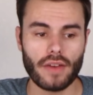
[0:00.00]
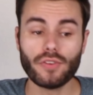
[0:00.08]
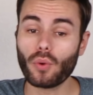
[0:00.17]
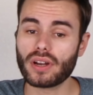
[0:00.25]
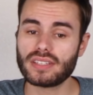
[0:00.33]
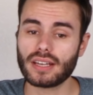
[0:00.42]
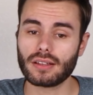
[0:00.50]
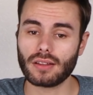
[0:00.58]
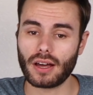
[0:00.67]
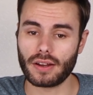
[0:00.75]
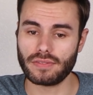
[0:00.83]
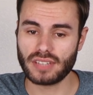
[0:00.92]
If you want to take a
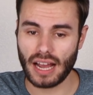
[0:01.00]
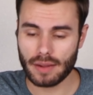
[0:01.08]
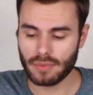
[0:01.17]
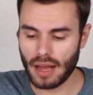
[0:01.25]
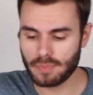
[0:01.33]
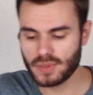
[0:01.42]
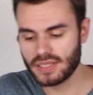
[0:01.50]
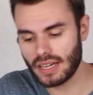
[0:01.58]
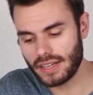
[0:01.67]
lot of time lapses,